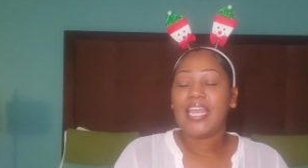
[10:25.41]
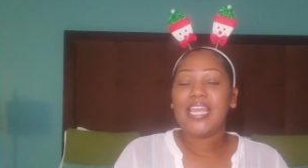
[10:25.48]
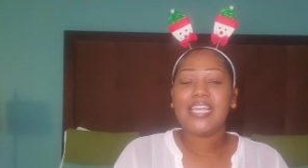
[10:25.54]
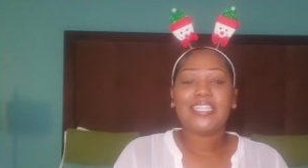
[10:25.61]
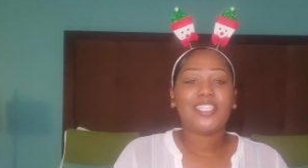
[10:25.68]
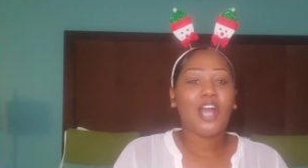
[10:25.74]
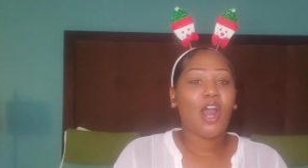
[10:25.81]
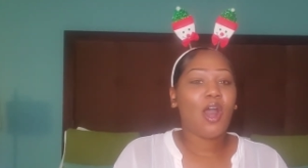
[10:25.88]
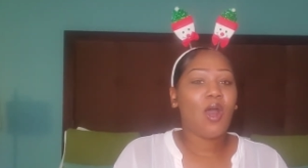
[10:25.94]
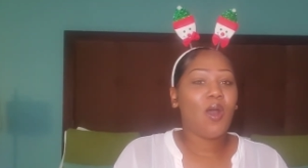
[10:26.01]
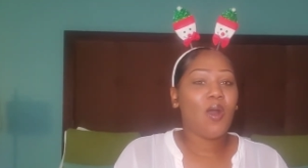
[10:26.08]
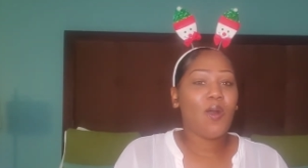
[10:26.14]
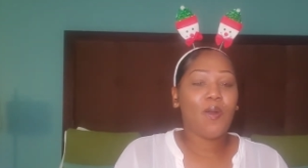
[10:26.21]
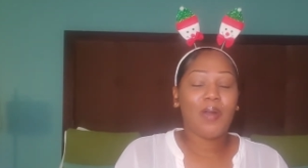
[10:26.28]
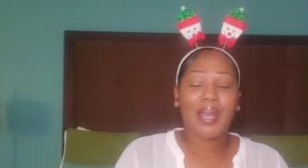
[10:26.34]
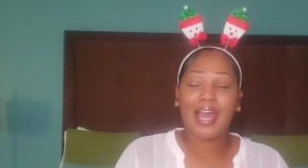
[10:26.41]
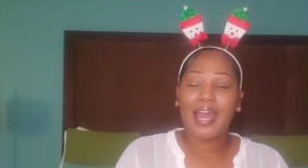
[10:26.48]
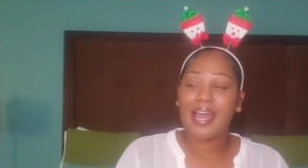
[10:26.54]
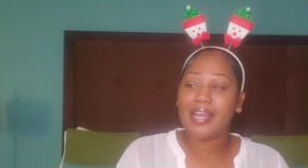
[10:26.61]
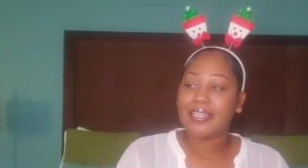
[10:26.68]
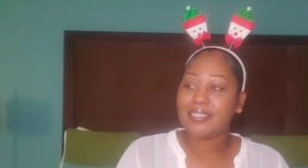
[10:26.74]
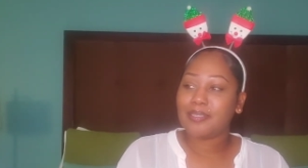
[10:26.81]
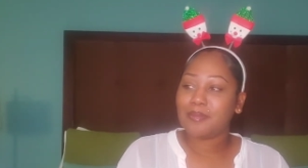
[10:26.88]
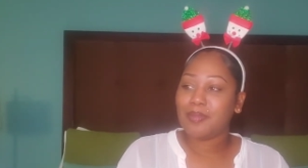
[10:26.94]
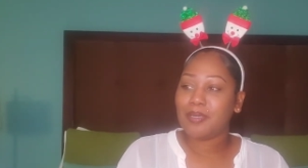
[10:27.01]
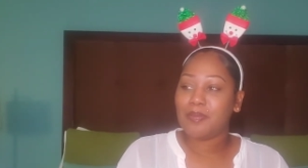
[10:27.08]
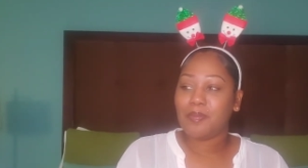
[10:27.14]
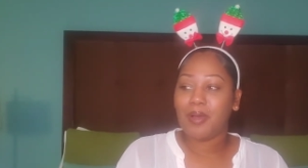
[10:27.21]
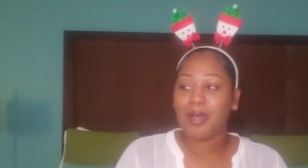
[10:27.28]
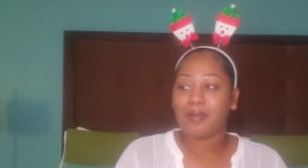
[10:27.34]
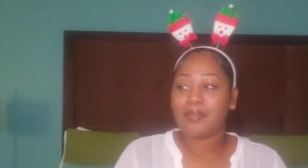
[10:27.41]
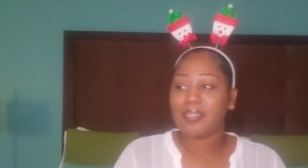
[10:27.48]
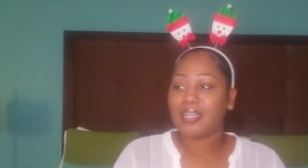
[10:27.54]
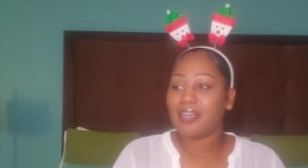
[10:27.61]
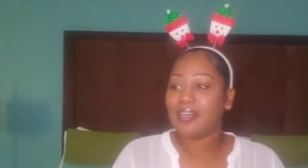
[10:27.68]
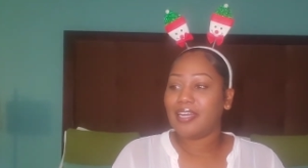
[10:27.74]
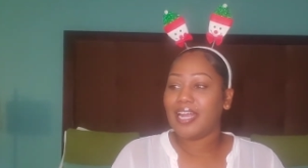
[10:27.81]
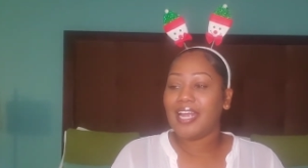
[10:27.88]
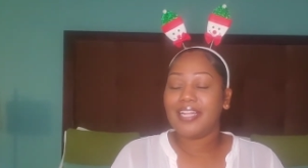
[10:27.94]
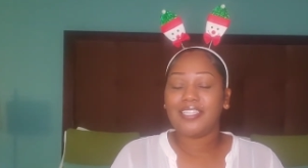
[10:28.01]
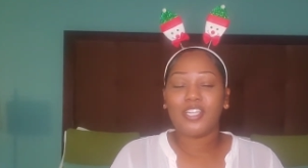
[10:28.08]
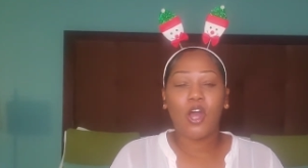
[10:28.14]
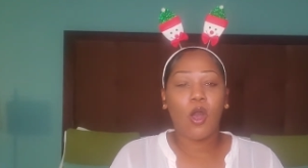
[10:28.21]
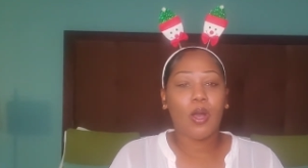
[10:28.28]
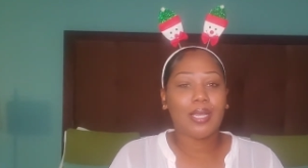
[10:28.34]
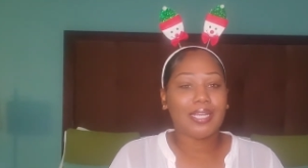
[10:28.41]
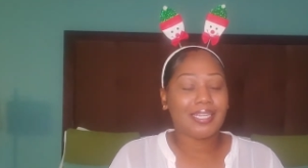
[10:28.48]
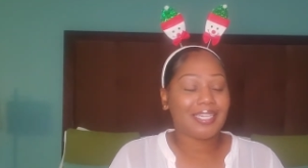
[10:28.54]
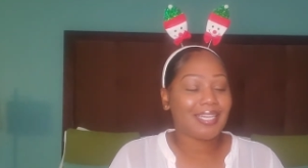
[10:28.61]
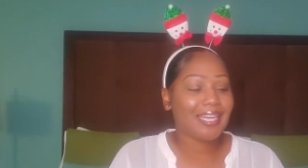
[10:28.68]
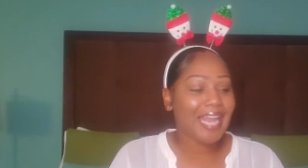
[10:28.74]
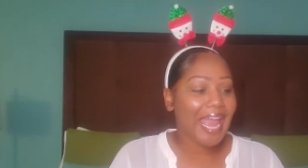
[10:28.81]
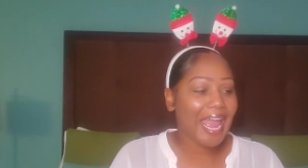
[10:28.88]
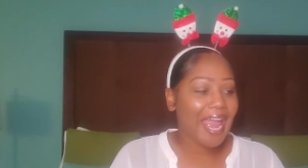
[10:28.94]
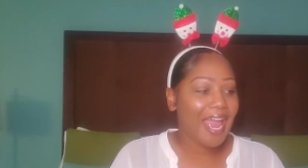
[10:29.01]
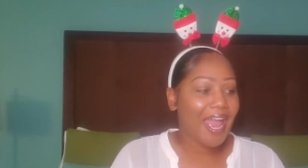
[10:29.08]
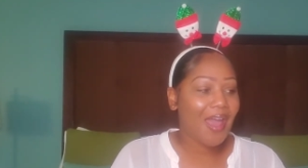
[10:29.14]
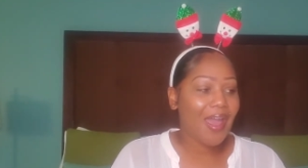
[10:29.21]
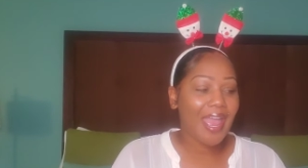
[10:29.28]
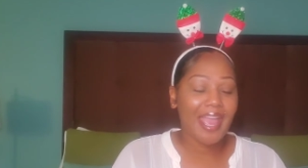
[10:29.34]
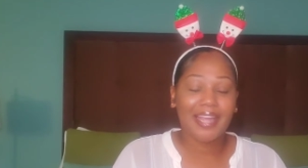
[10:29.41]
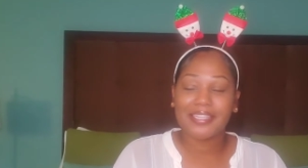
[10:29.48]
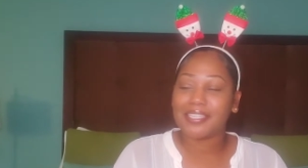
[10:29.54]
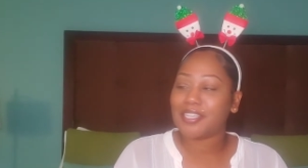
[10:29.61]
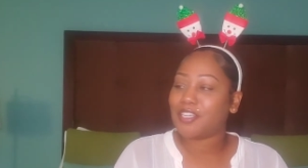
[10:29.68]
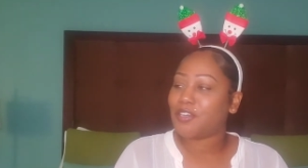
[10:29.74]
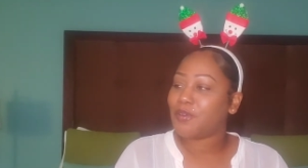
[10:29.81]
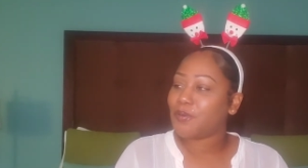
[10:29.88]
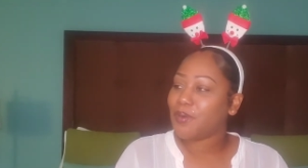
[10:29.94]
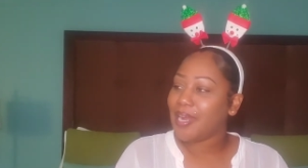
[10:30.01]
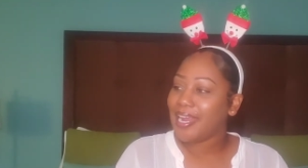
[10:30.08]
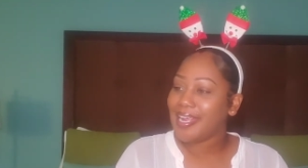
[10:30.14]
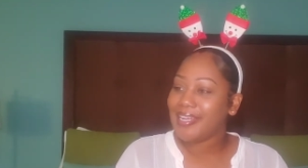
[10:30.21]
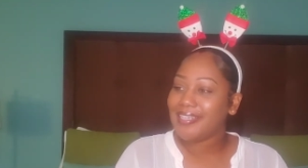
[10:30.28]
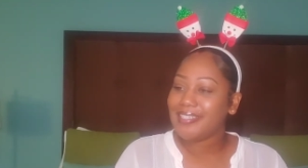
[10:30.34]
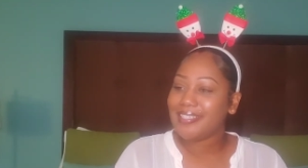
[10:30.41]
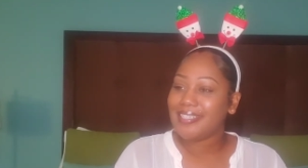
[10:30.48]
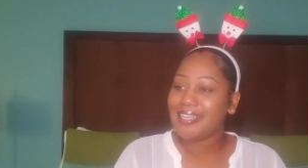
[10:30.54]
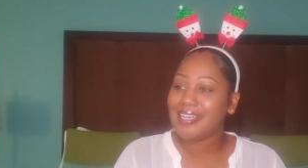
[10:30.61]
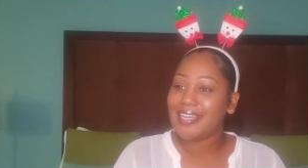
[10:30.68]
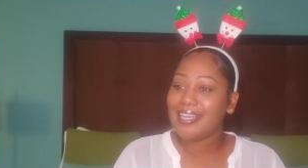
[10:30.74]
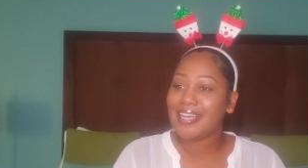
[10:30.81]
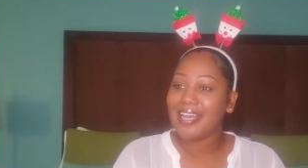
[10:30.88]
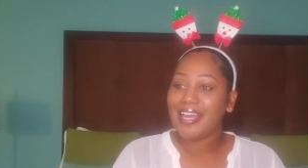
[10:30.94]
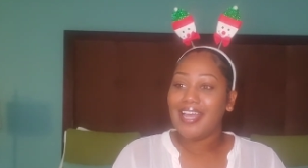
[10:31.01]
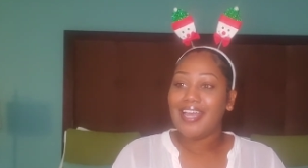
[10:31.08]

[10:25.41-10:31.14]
It's all kinds of people out there. They talking loud, acting crazy